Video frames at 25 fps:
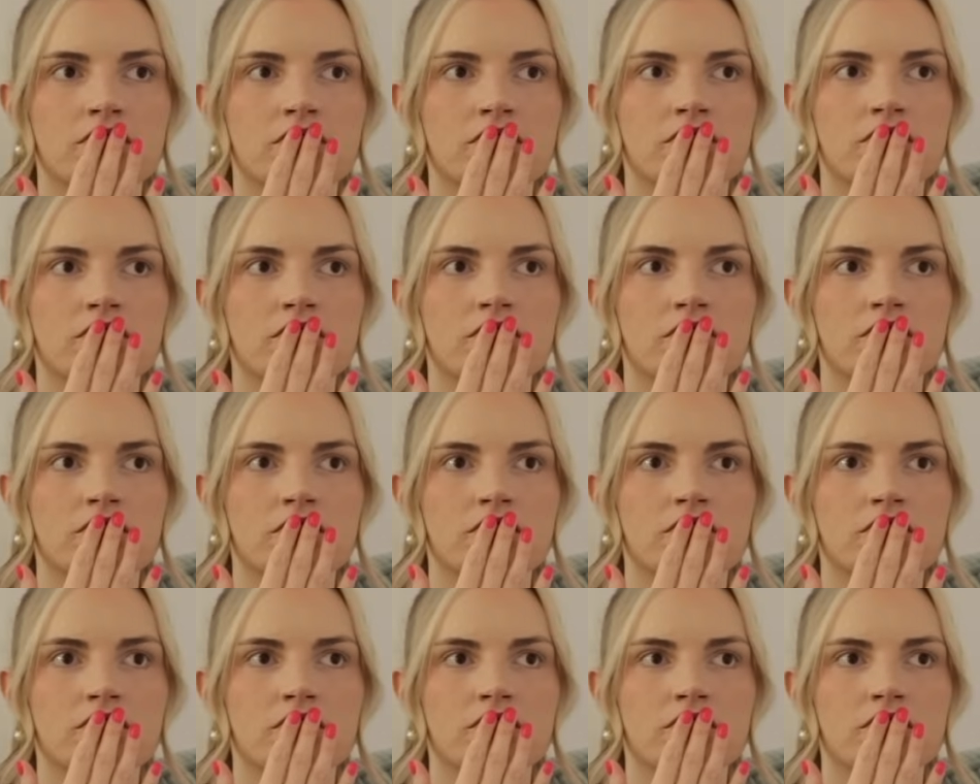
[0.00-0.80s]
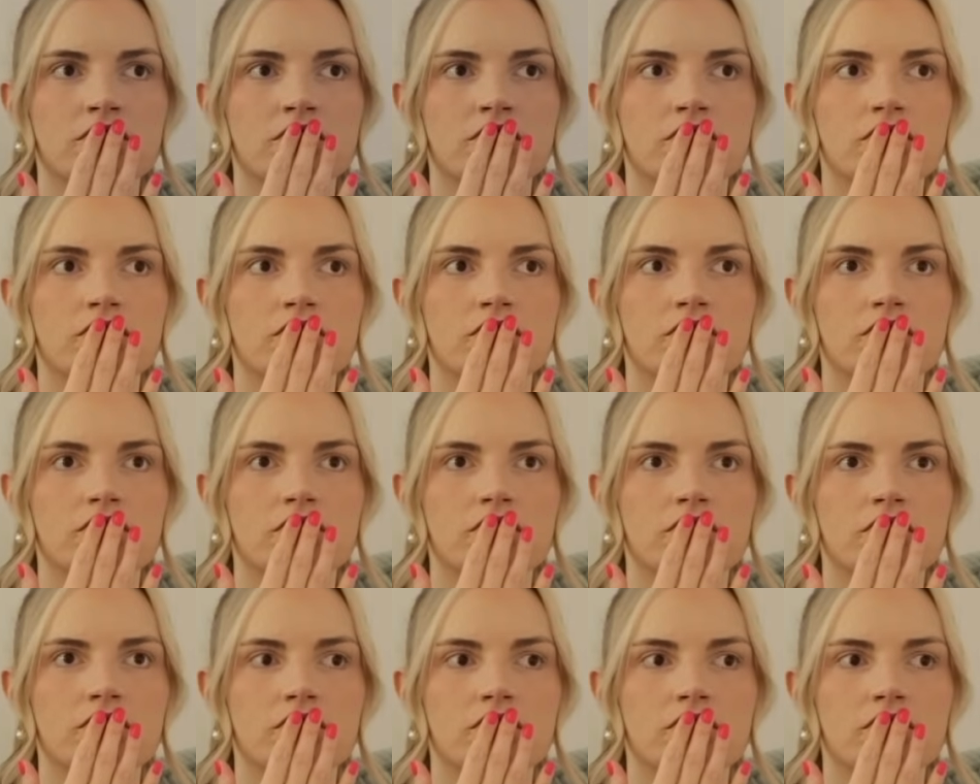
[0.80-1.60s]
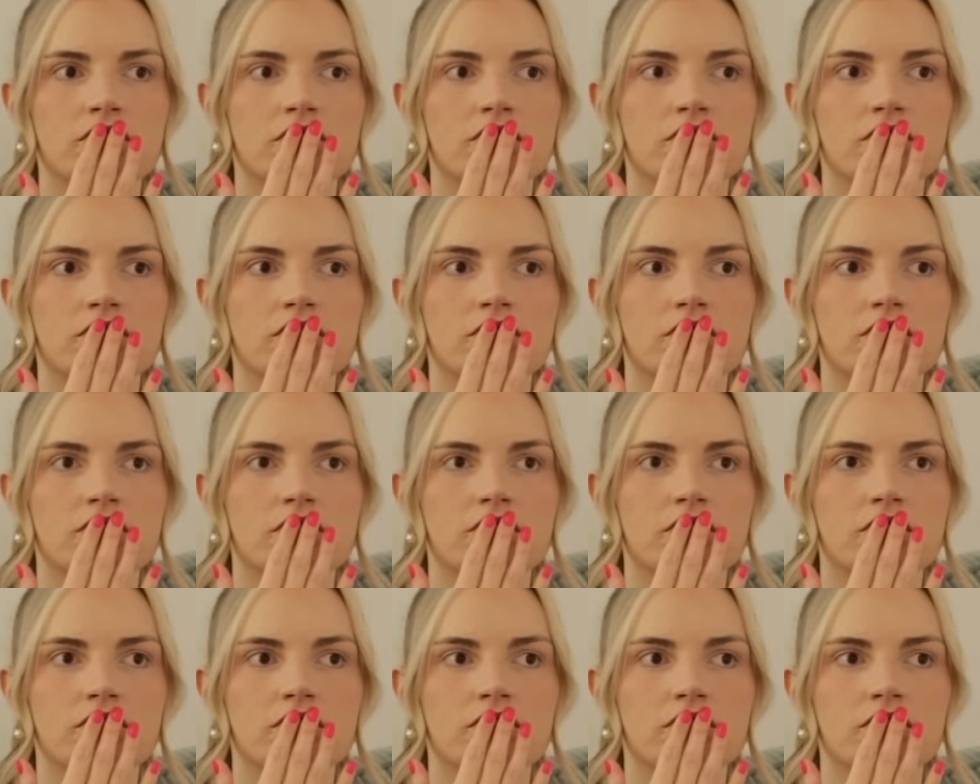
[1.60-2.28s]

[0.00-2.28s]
This person isn't speaking.